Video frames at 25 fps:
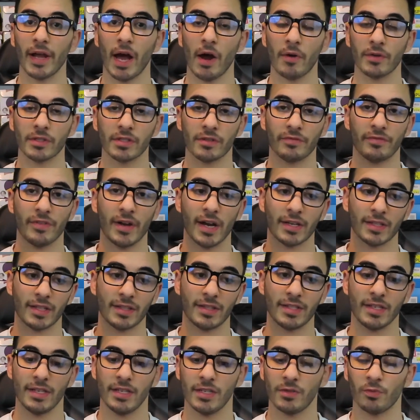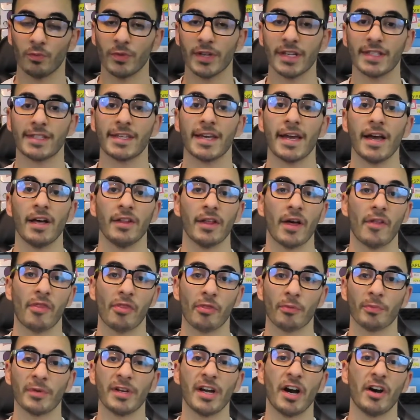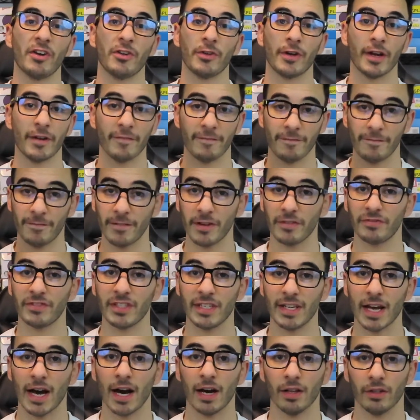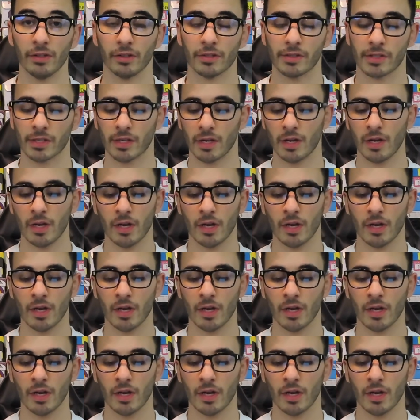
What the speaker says: out is the fact that these retail at $350.